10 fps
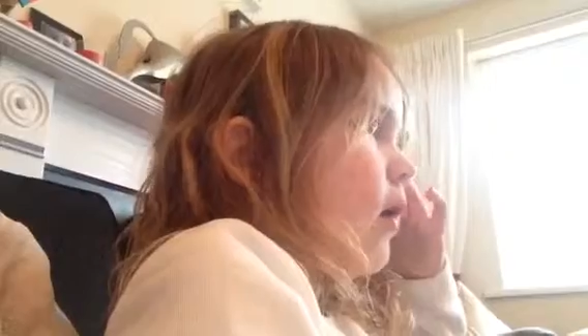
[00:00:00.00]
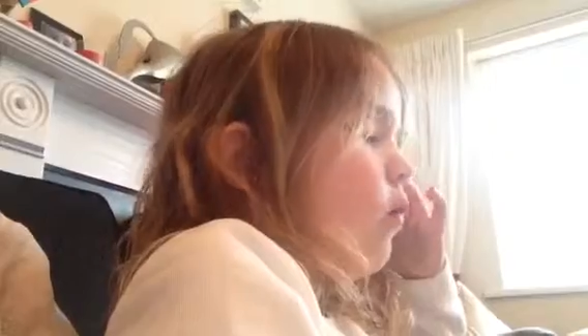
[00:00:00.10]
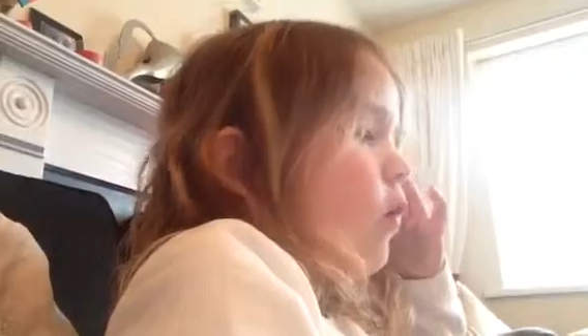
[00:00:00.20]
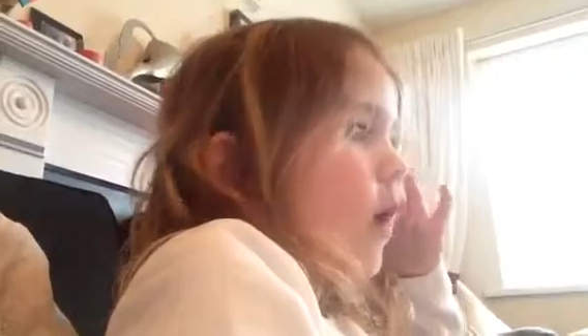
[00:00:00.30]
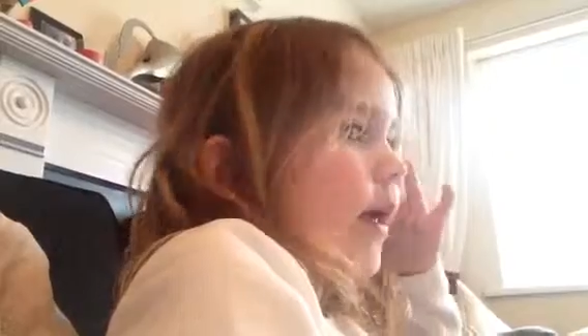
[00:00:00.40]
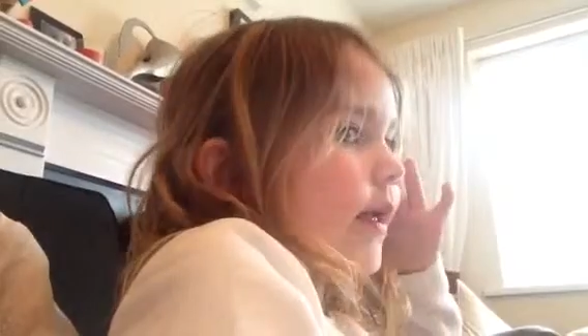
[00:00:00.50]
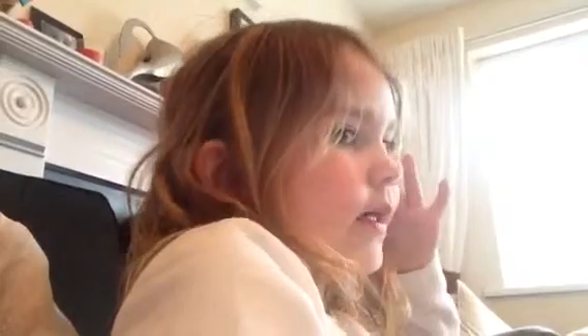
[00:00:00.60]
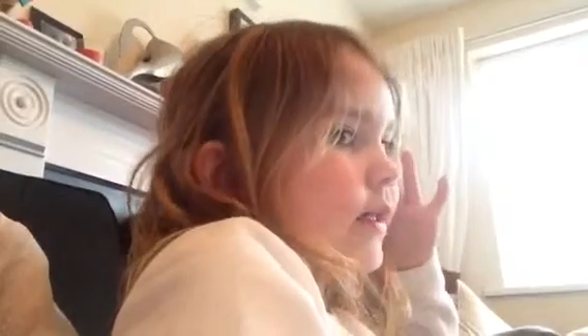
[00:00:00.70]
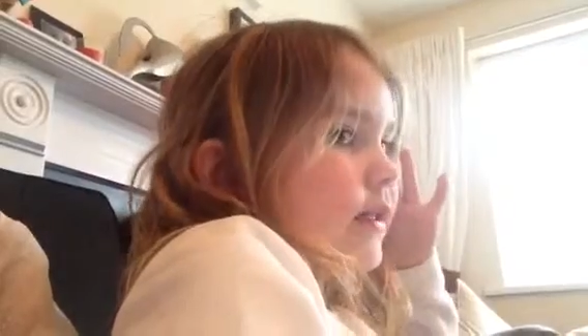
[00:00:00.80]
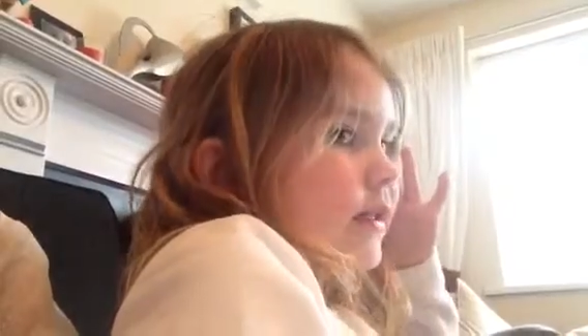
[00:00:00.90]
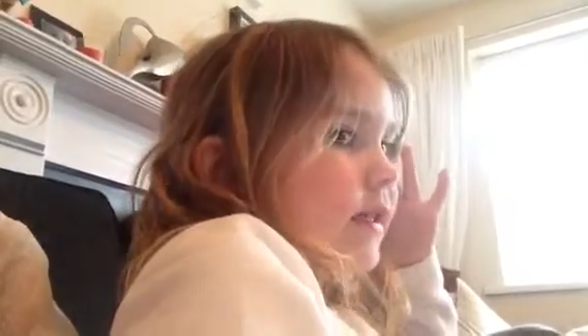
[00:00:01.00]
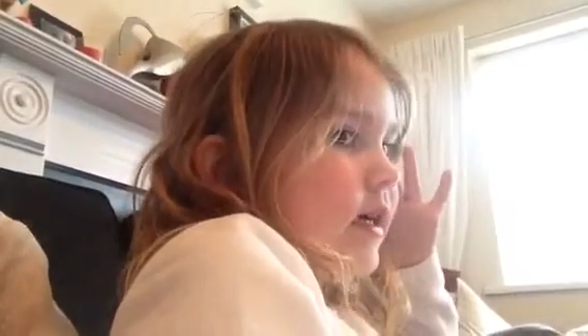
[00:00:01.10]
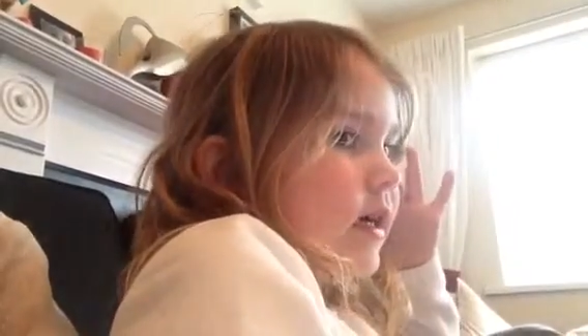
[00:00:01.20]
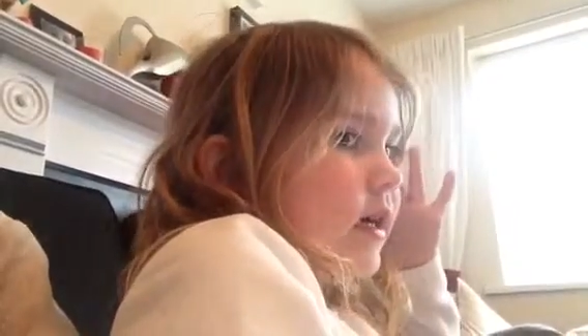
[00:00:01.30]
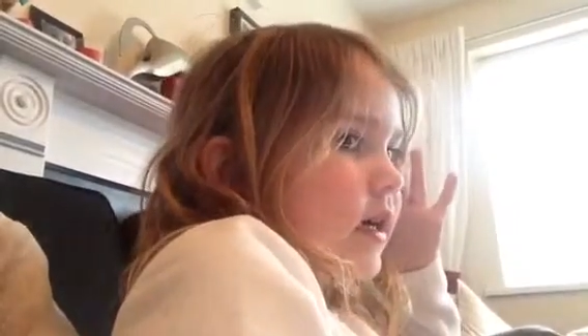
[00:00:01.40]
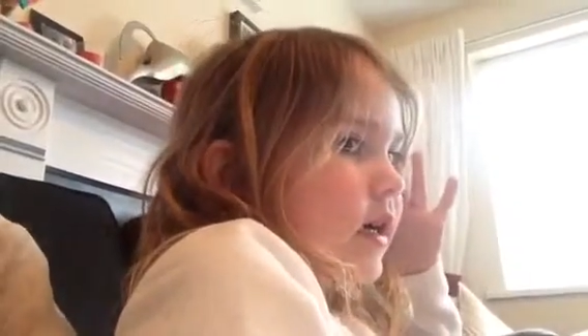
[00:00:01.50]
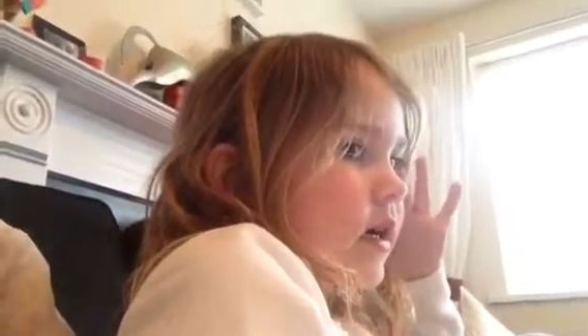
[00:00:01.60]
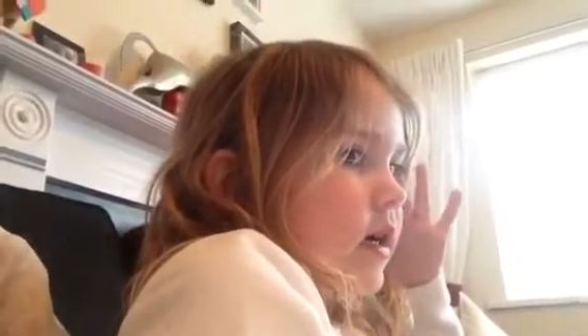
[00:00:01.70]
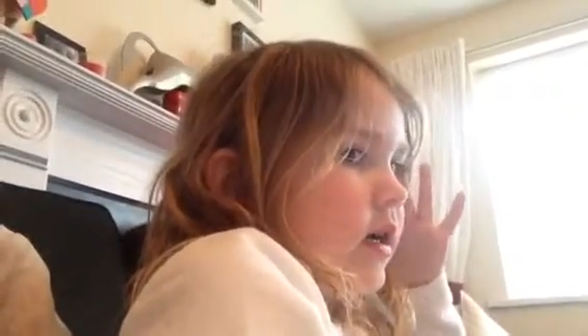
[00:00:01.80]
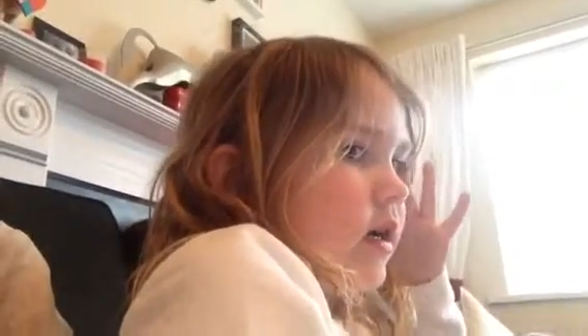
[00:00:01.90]
and white.
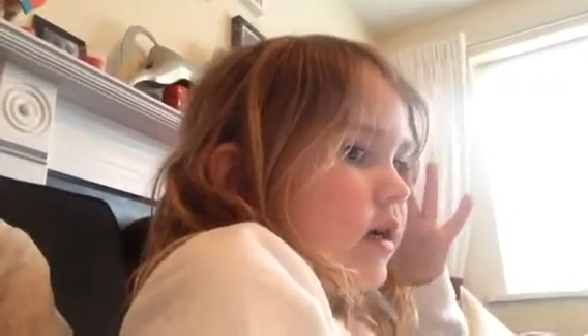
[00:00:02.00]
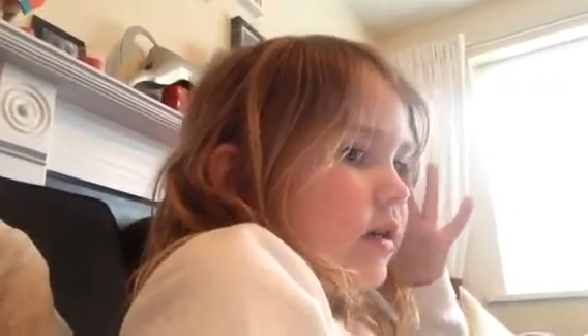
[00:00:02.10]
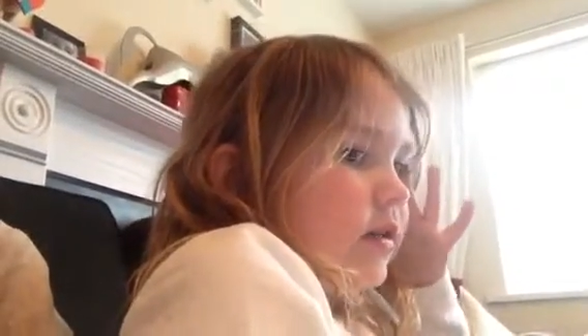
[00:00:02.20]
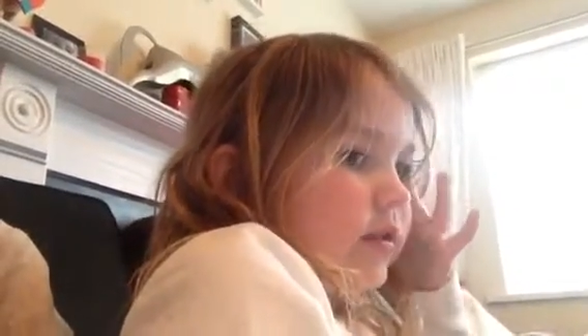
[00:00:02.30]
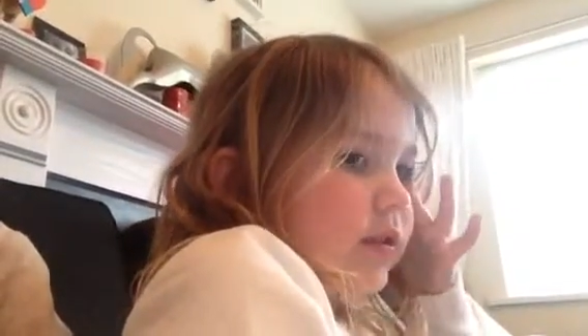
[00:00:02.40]
Black and white?